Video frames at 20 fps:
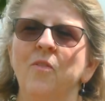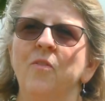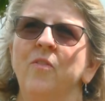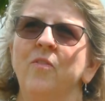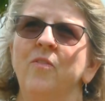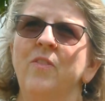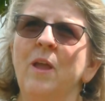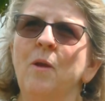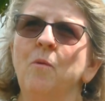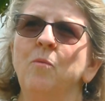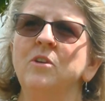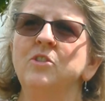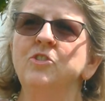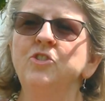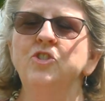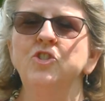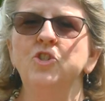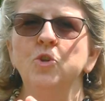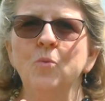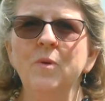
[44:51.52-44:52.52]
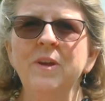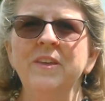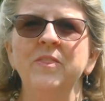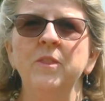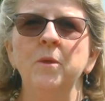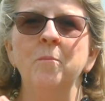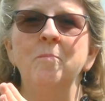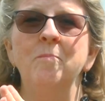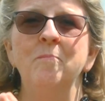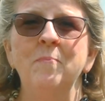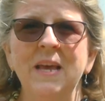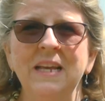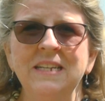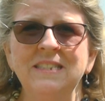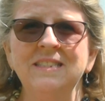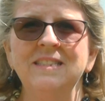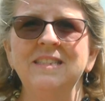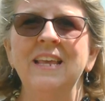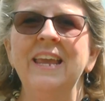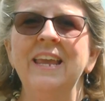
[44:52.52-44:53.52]
They were doing the
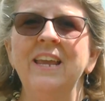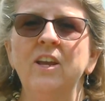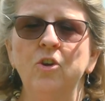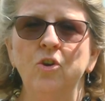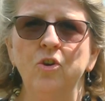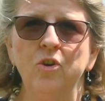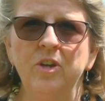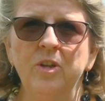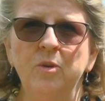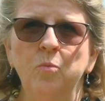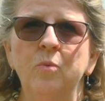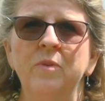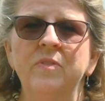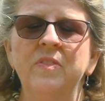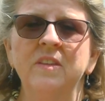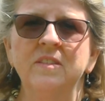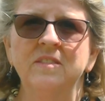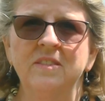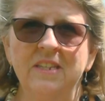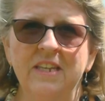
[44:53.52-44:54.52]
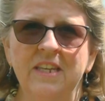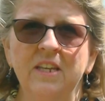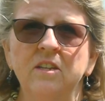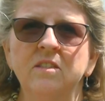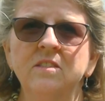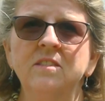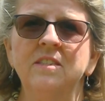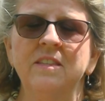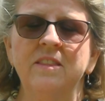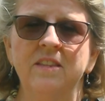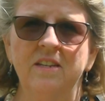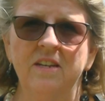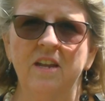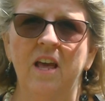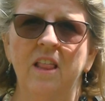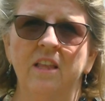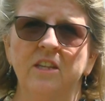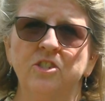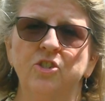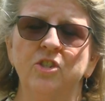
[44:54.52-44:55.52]
best they could with the skills and the
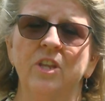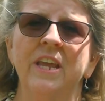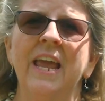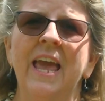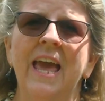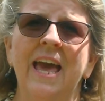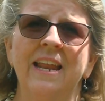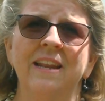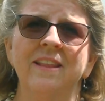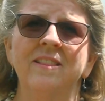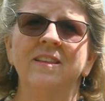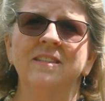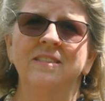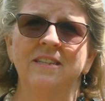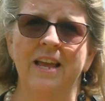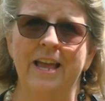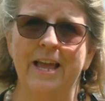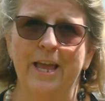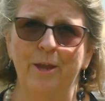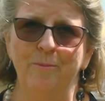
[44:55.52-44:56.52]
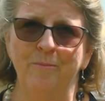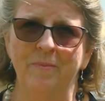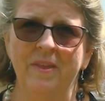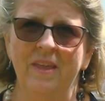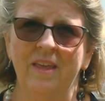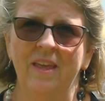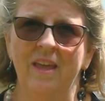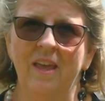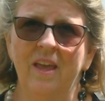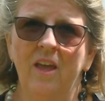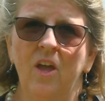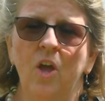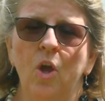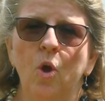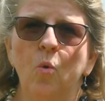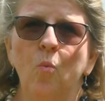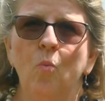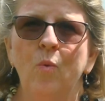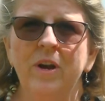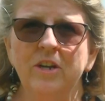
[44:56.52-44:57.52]
knowledge they had at the time.
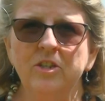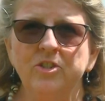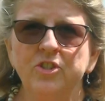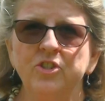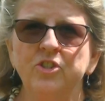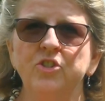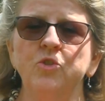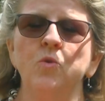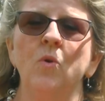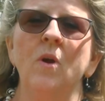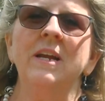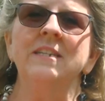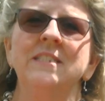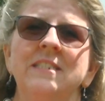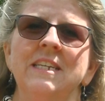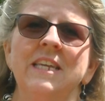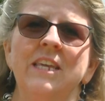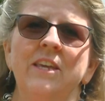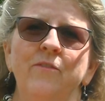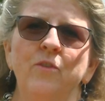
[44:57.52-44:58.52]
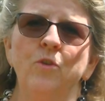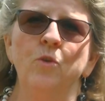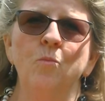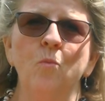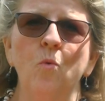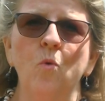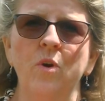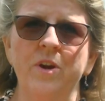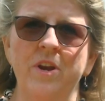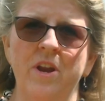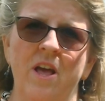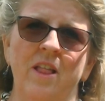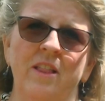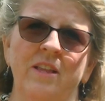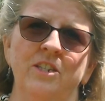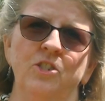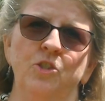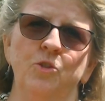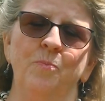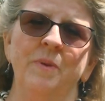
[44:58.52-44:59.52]
We're just trying to give you more
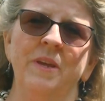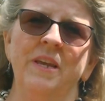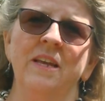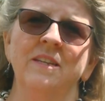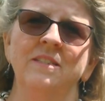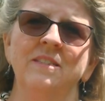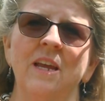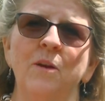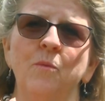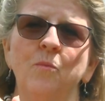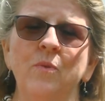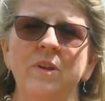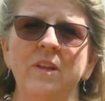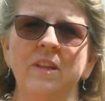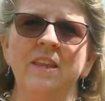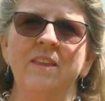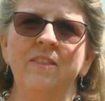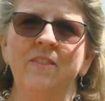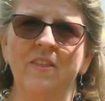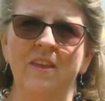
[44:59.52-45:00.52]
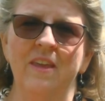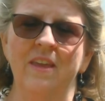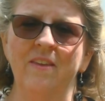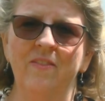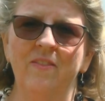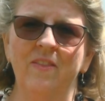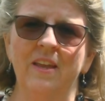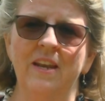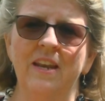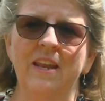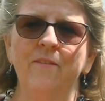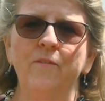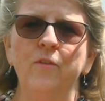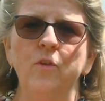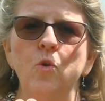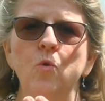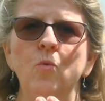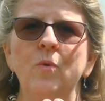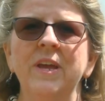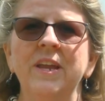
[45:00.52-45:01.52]
knowledge, because I really think that if
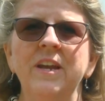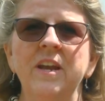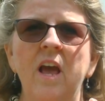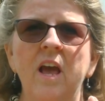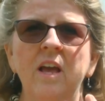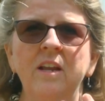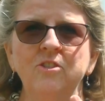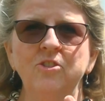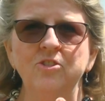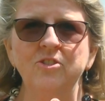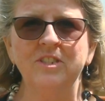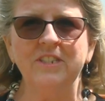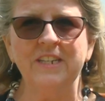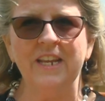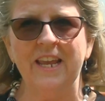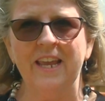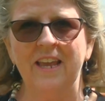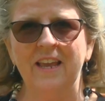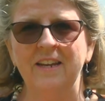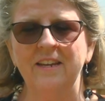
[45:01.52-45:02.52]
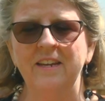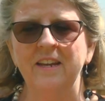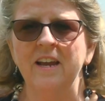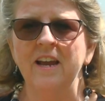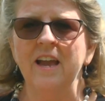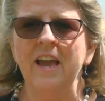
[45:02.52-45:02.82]
you can understand